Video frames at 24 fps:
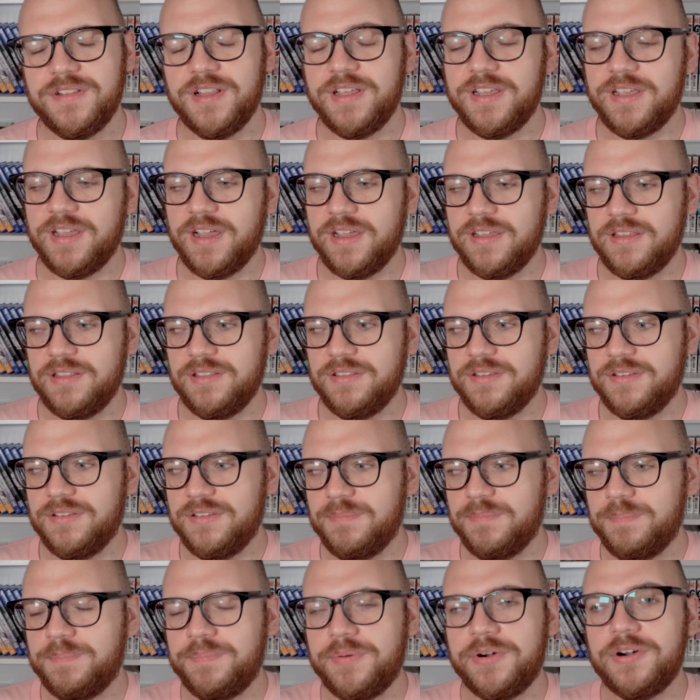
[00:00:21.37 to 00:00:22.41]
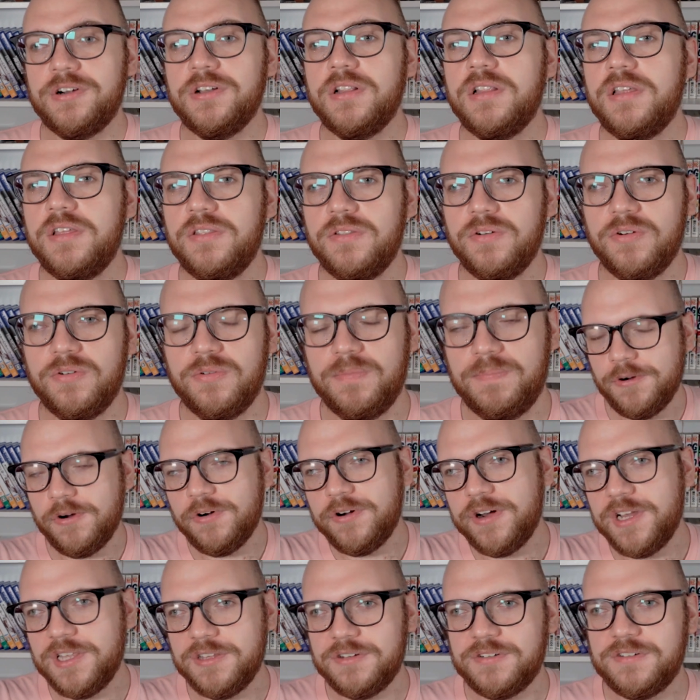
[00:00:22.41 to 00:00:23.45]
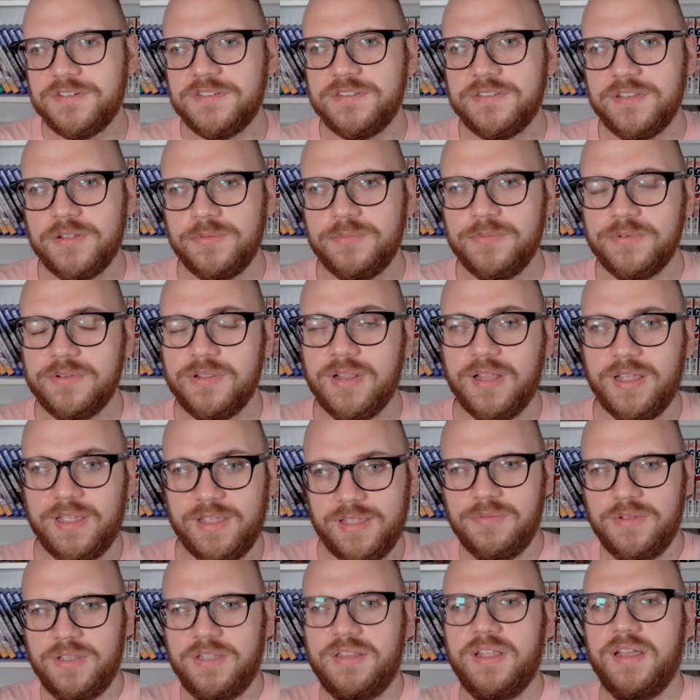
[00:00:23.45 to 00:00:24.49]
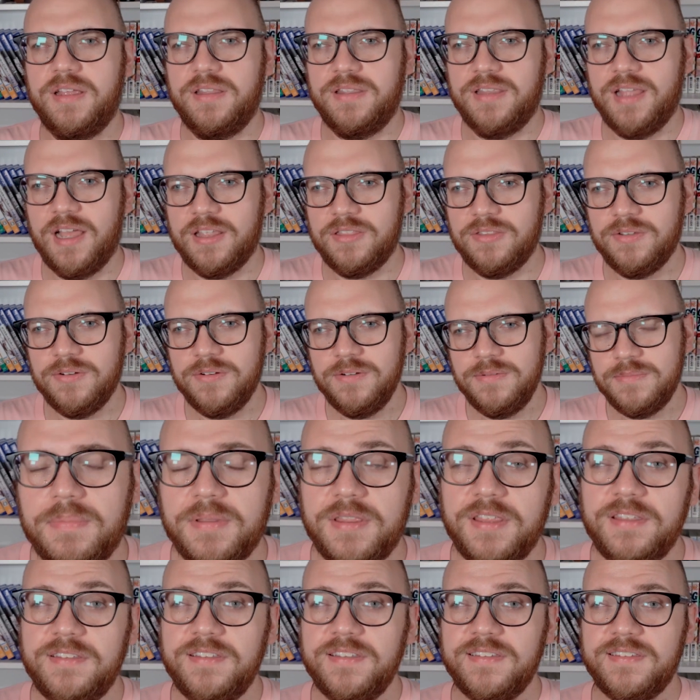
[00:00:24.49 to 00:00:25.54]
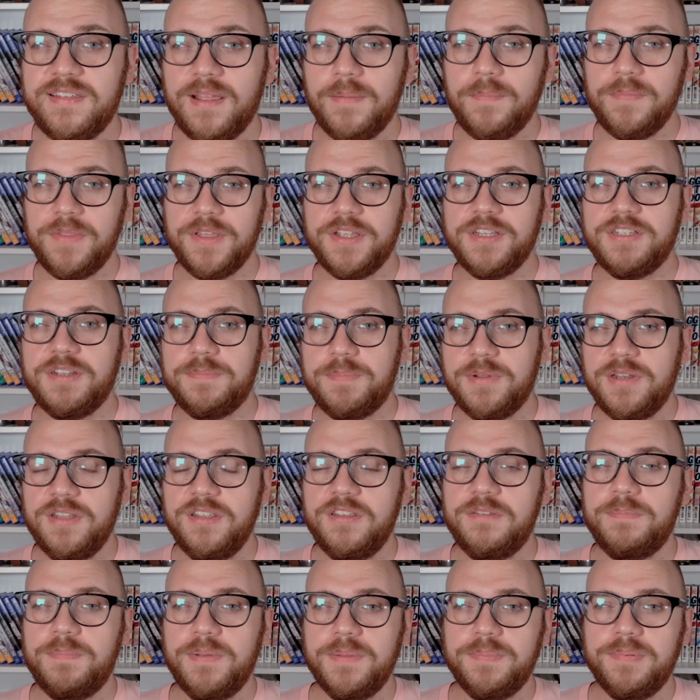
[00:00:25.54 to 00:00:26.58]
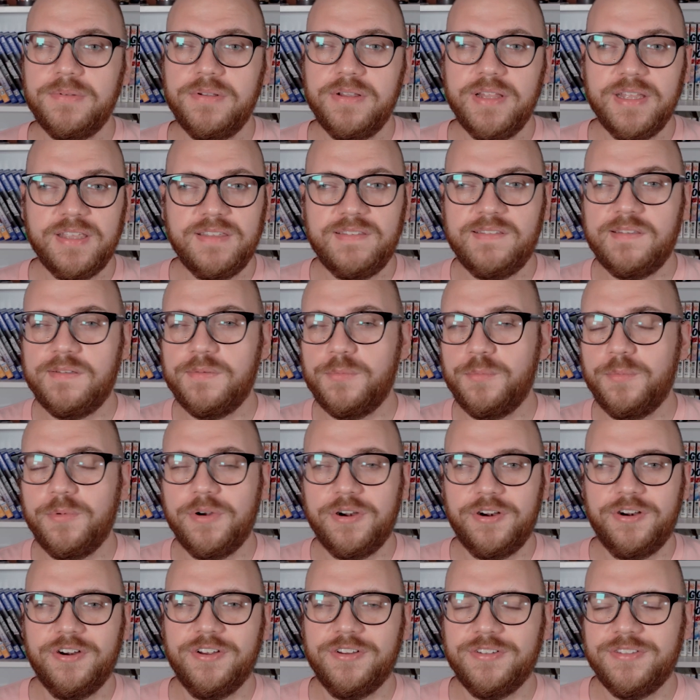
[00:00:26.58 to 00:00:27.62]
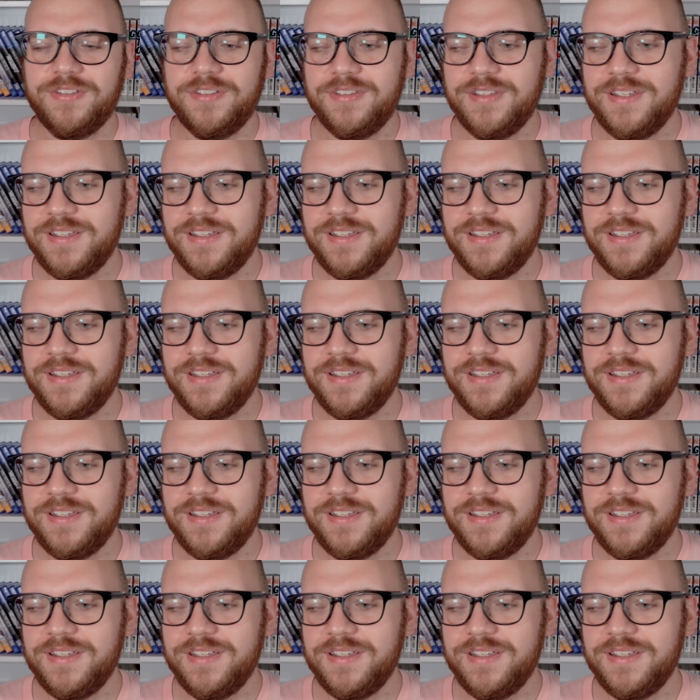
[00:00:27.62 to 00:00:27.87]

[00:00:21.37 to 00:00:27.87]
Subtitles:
Like, I barely know foreigners that would like to eat natto, but this is something Japanese people like swear on.